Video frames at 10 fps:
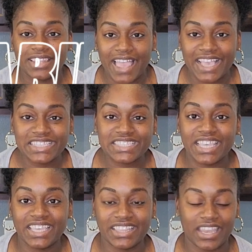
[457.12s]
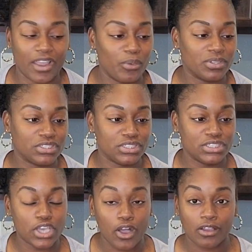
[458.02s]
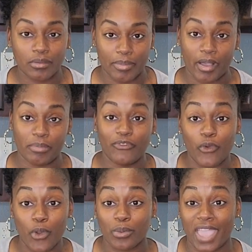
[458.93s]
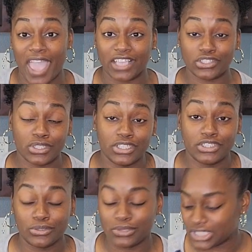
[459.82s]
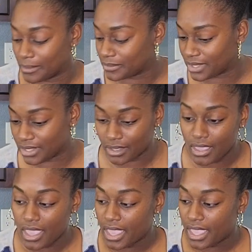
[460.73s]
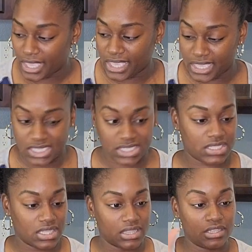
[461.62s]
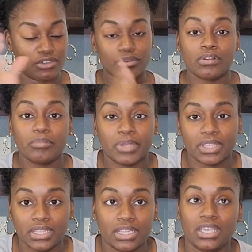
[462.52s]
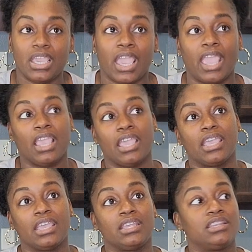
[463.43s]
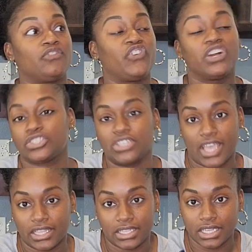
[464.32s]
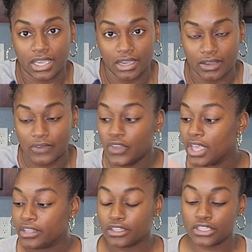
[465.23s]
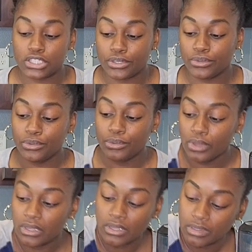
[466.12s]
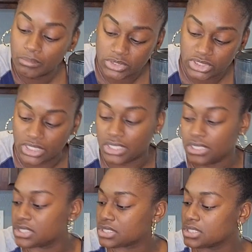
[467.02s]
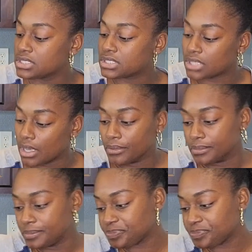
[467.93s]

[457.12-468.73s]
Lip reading: last thing that I want to talk about before we actually juice something is the durability and functionality of the 2 machines. So,